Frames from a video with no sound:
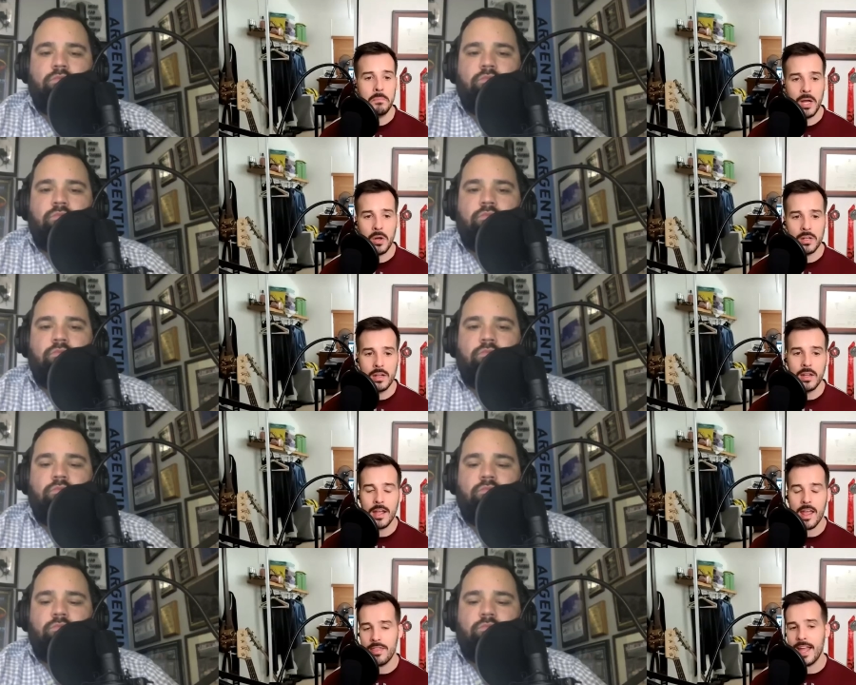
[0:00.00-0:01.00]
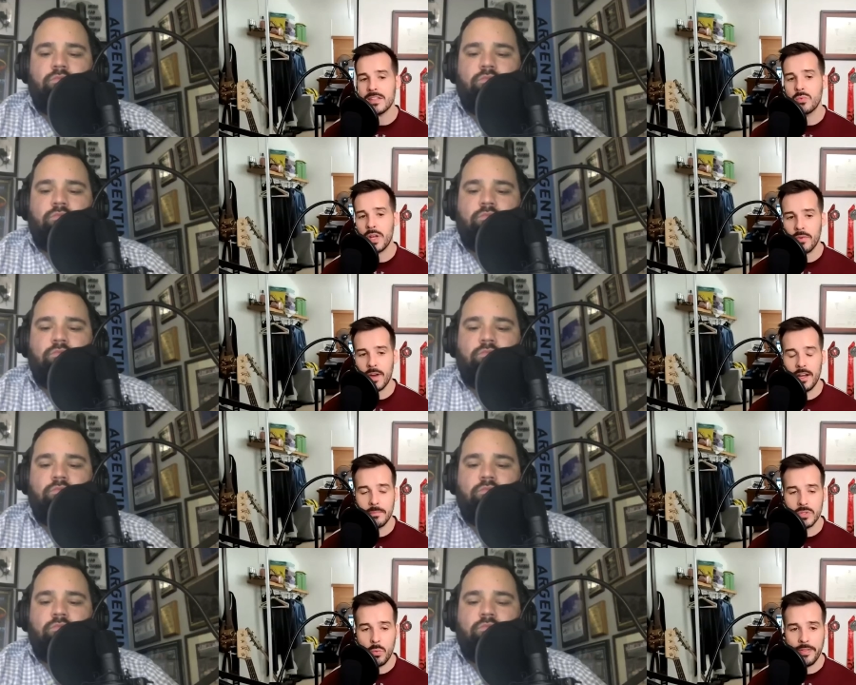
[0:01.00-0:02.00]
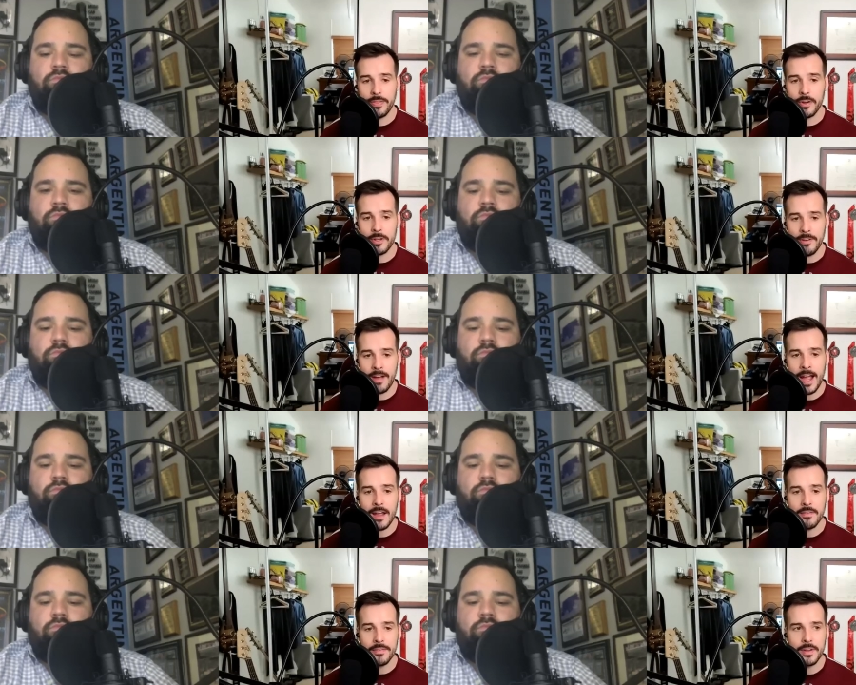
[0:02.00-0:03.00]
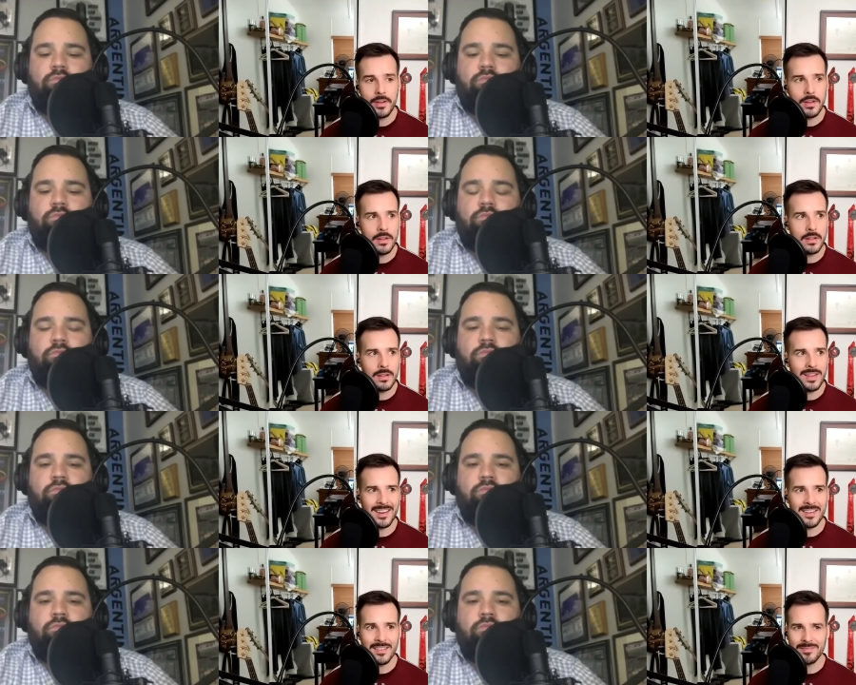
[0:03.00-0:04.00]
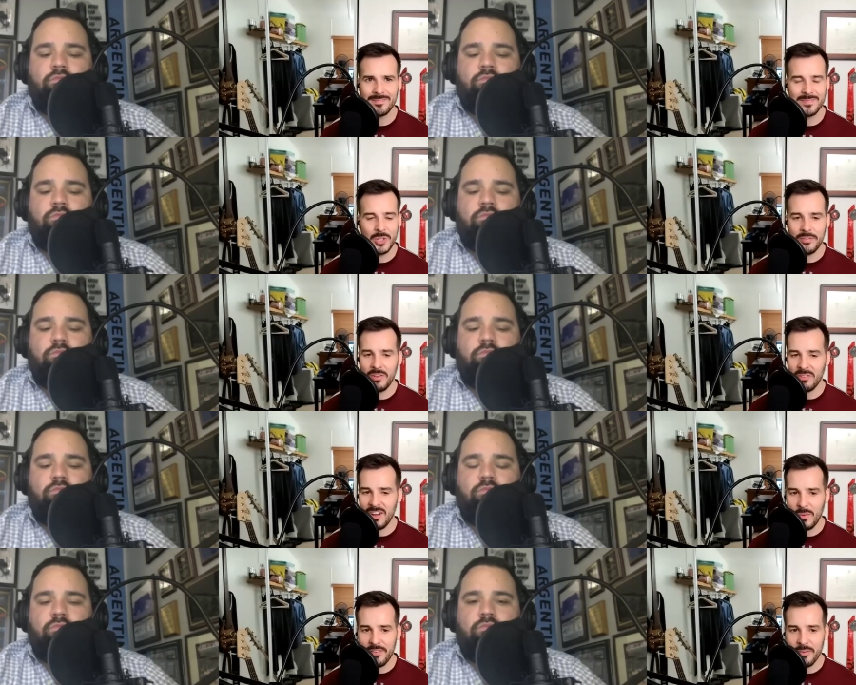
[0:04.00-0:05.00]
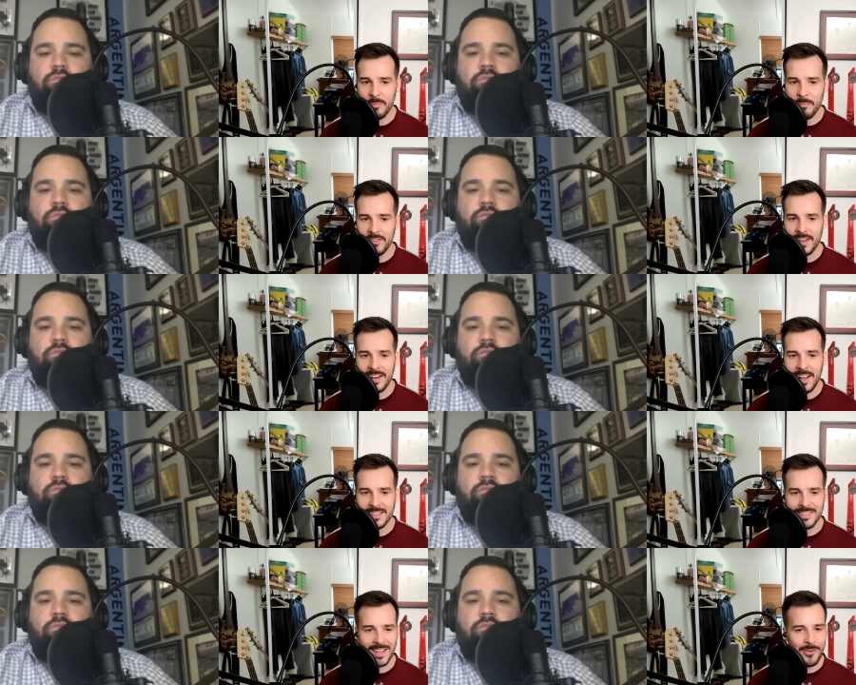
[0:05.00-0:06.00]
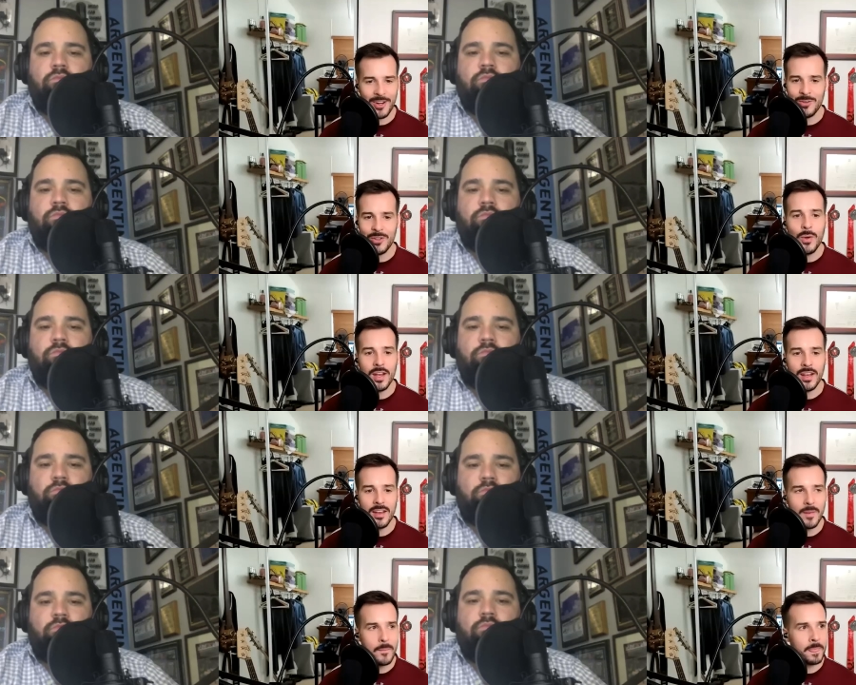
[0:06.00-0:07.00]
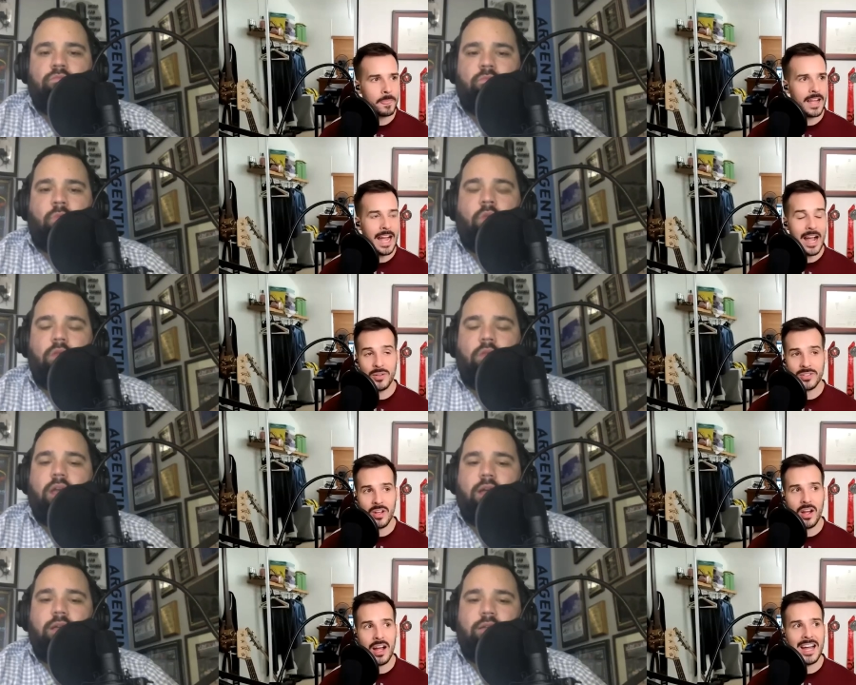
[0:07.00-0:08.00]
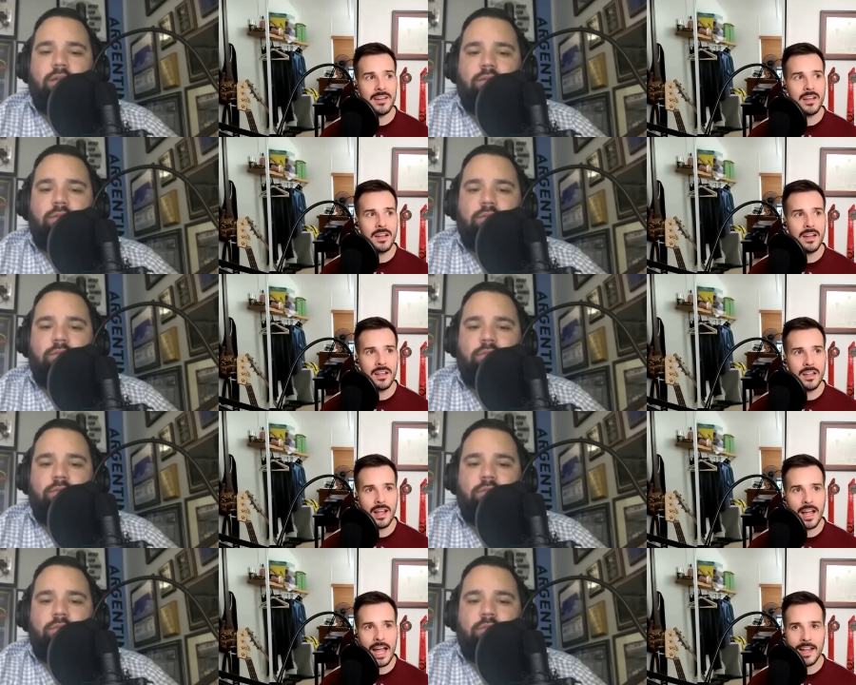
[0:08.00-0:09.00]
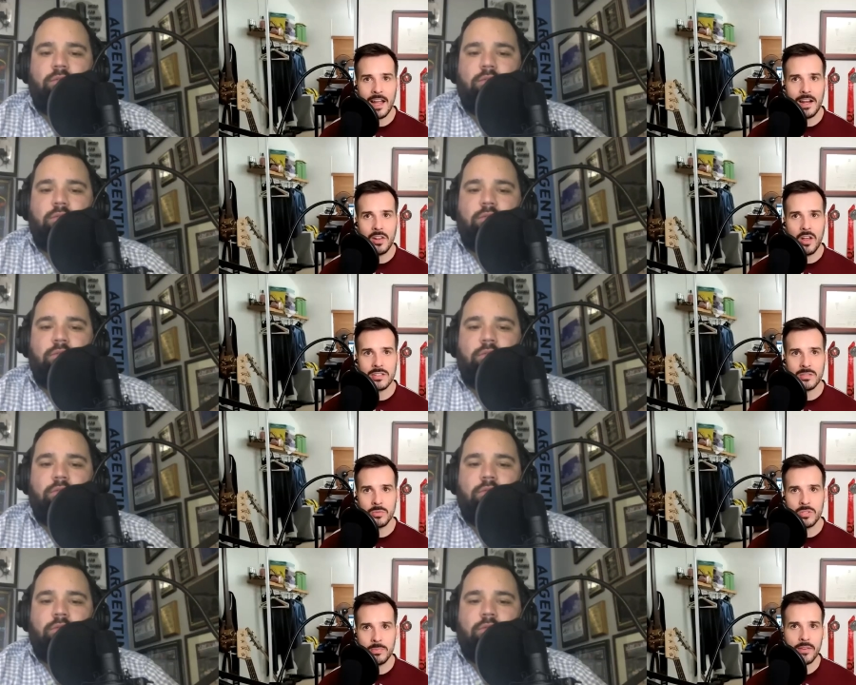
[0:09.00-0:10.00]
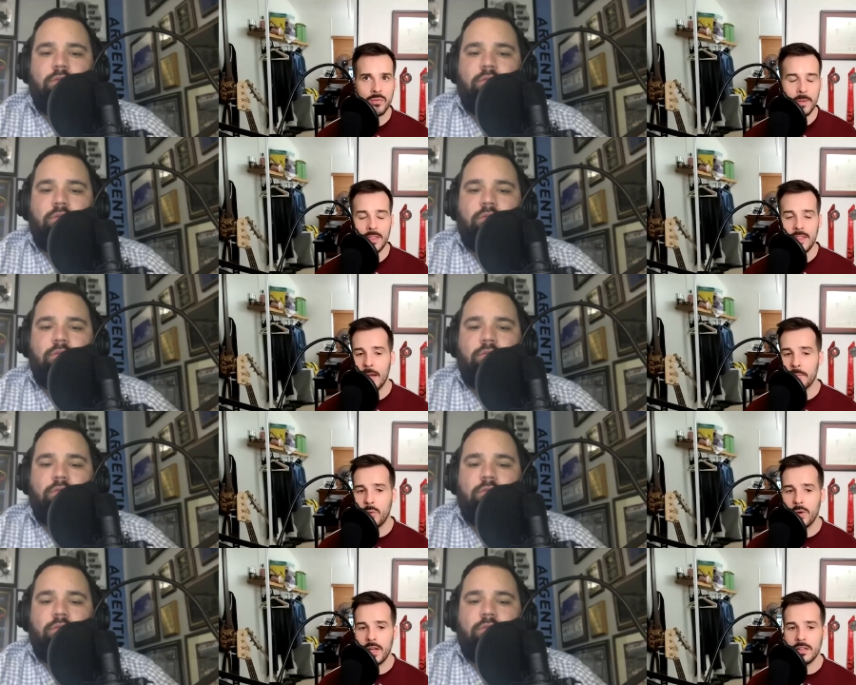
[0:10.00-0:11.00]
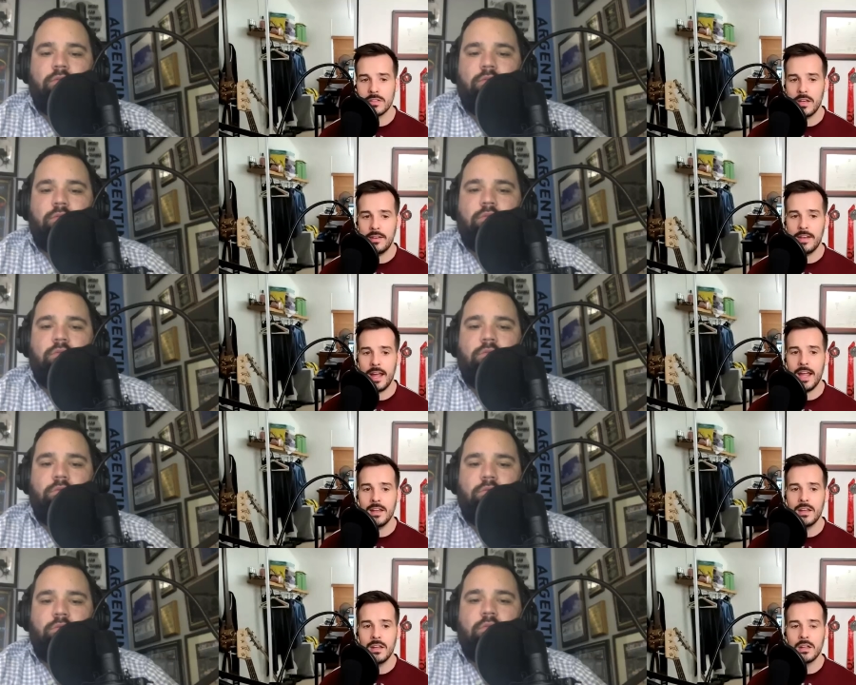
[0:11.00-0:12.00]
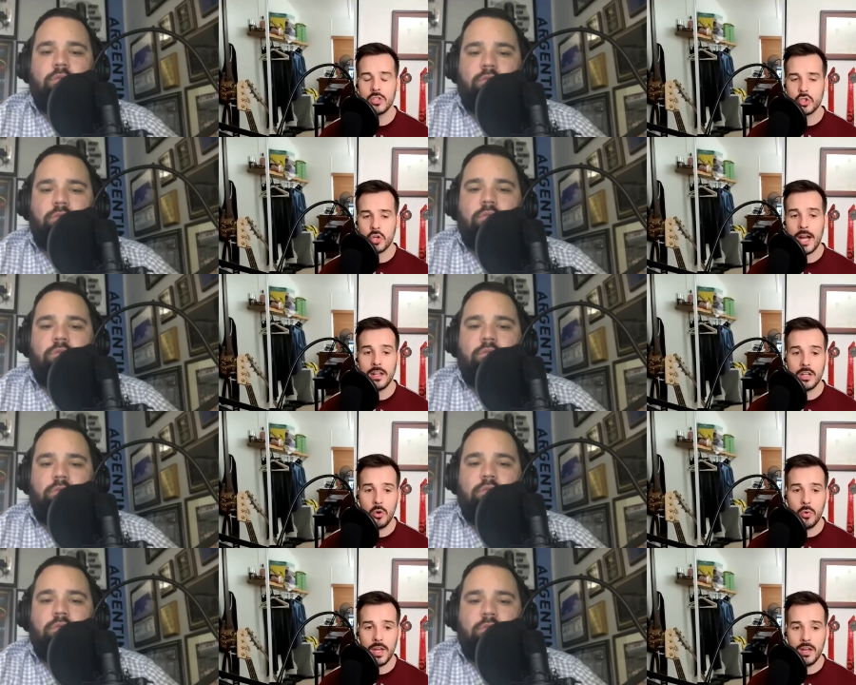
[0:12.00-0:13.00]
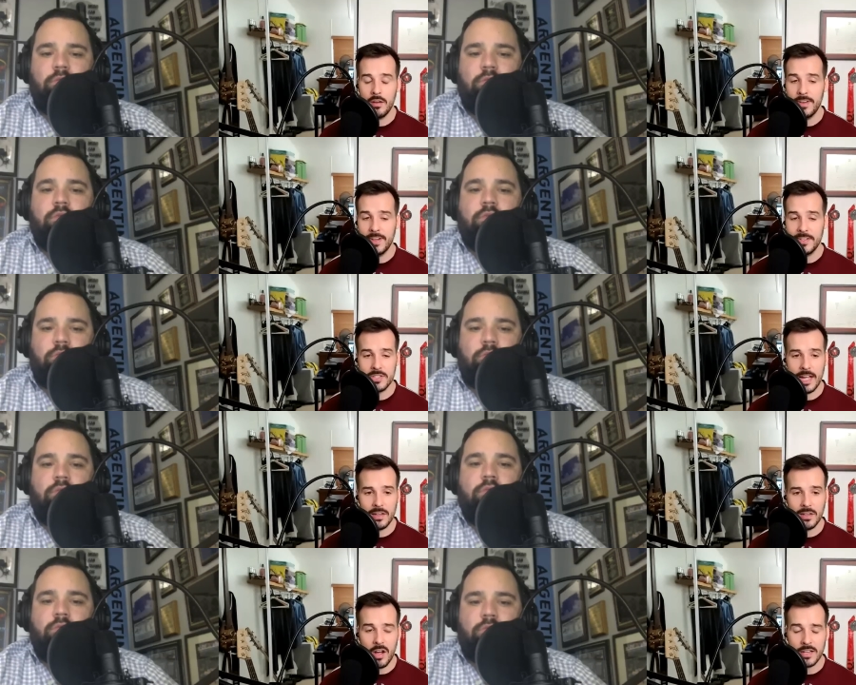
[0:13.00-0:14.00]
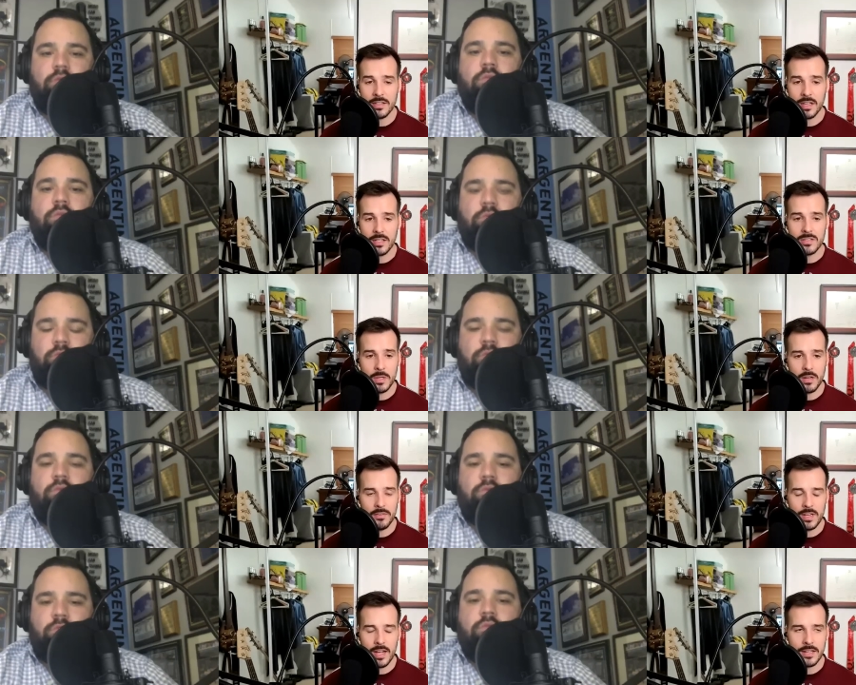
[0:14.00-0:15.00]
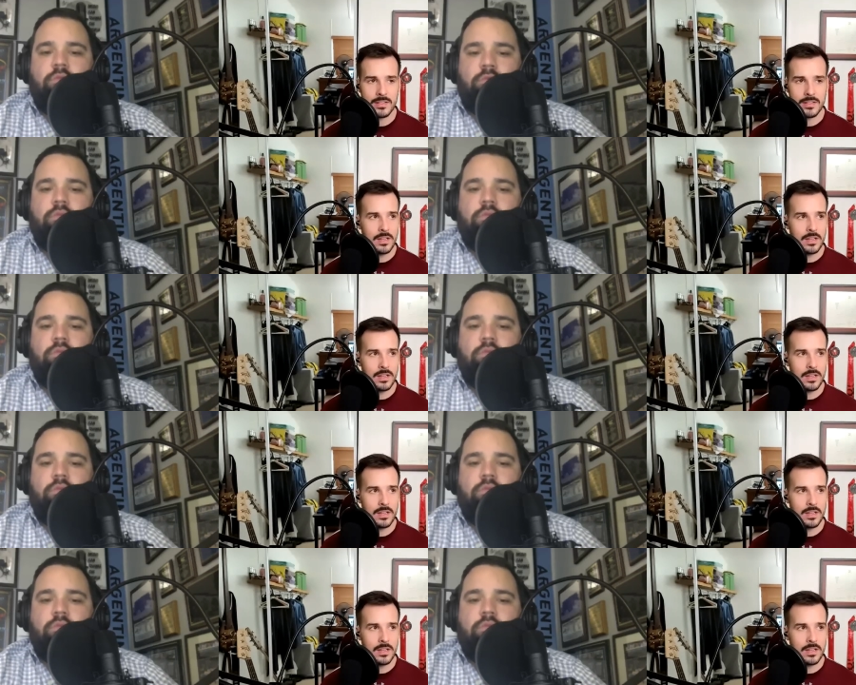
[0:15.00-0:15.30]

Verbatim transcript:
Speaker 1: belt, and that's when he ran up to 135. Like, dude, if you're running away from Benavidez, like, what are you doing? I yeah. was uh, I I kind of lost some respect for him at that point to not try to go in and avenge that loss against Benavidez